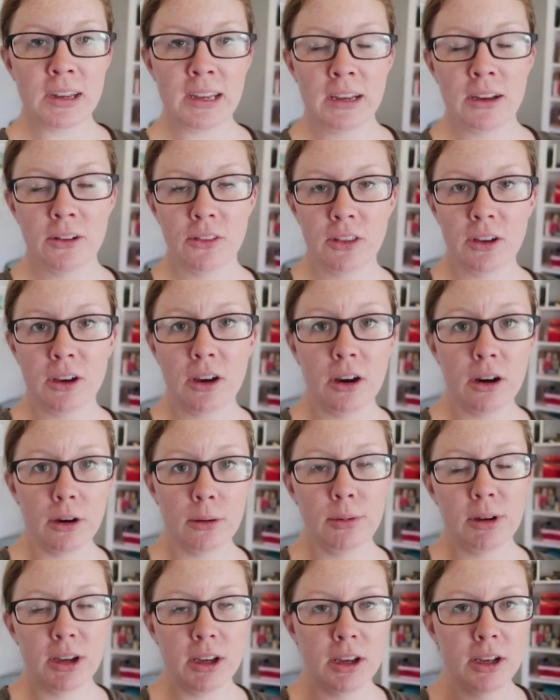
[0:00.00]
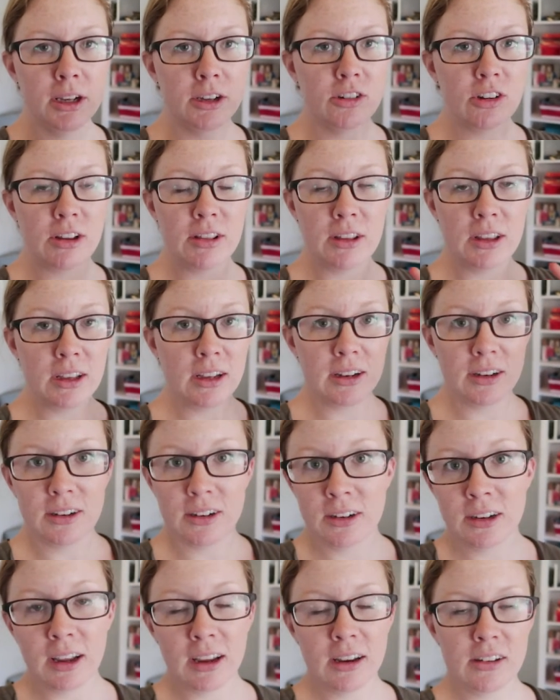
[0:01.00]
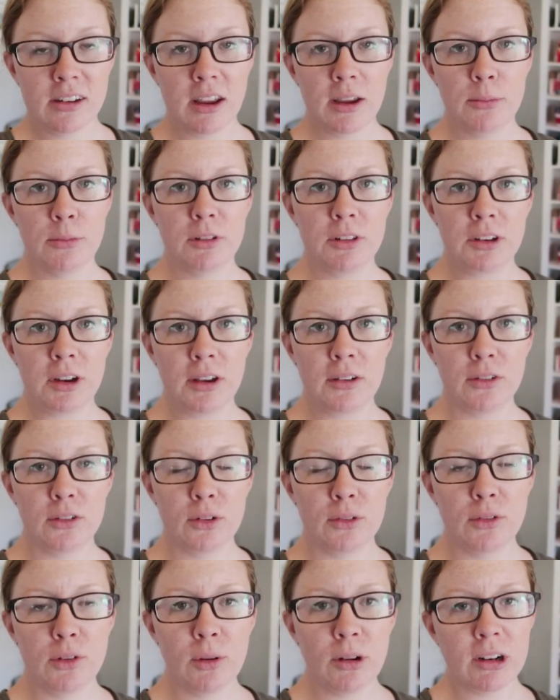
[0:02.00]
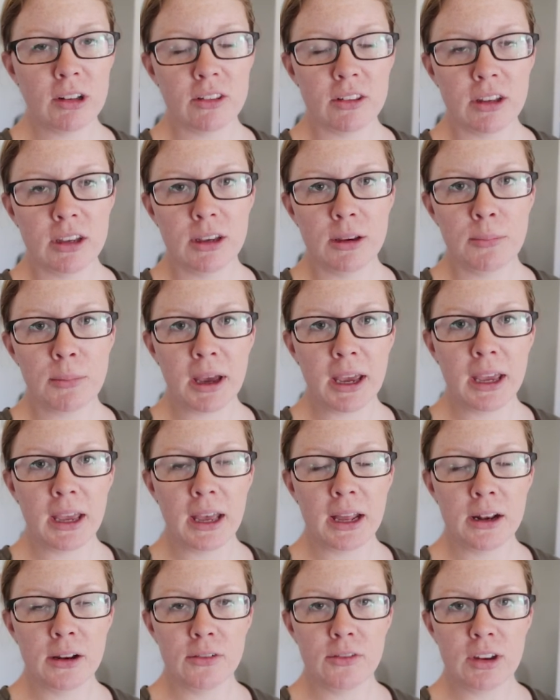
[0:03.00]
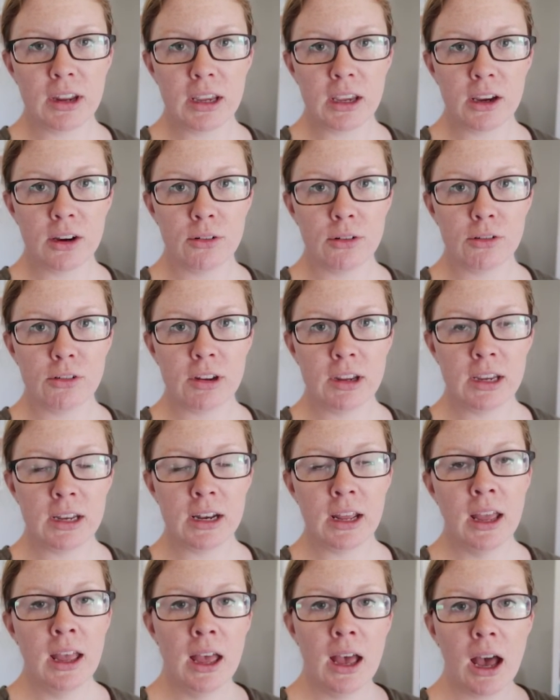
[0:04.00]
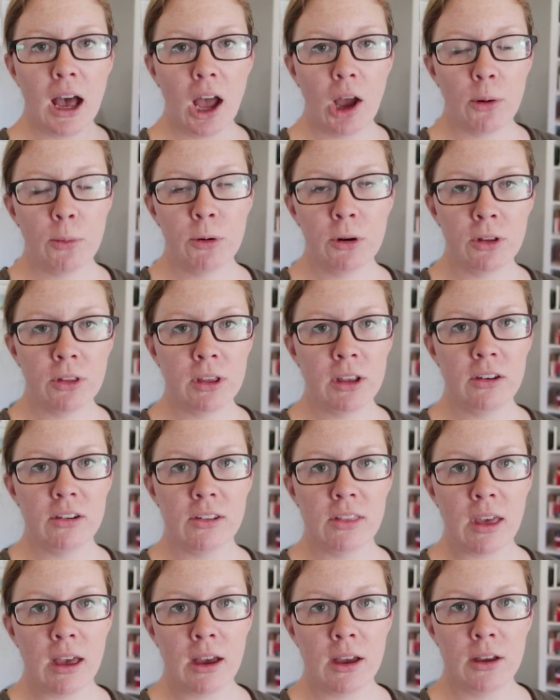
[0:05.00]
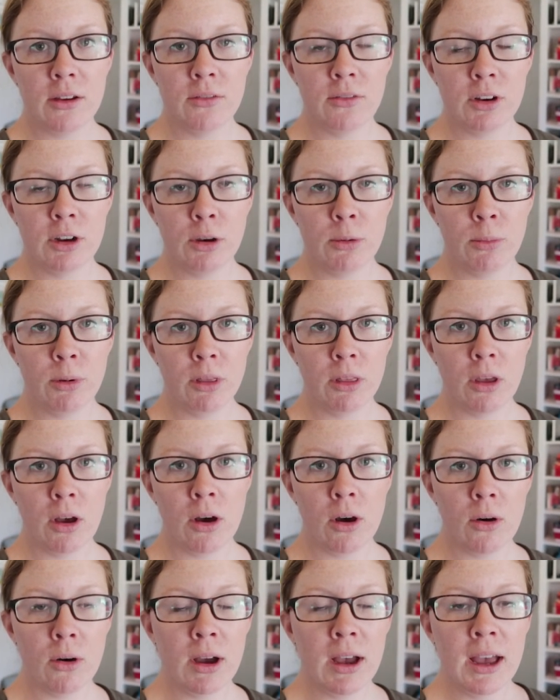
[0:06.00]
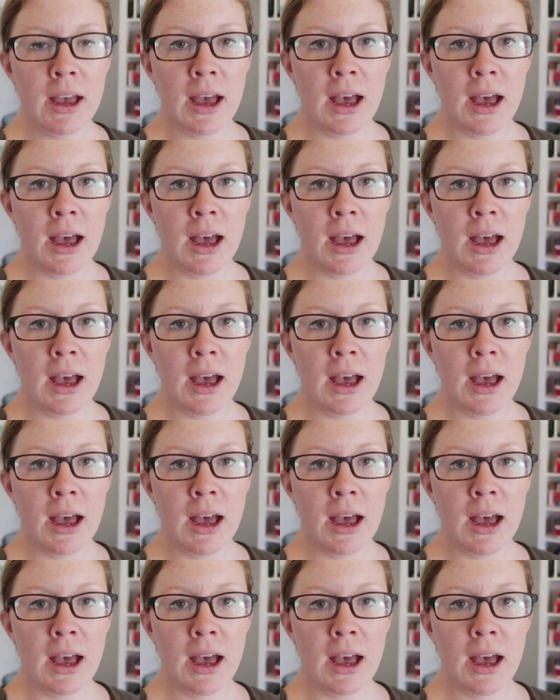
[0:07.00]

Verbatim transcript: taking out the garbage, and then nighttime stuff. So if you want to see my end of daycare routine, I'll put a link to that video below.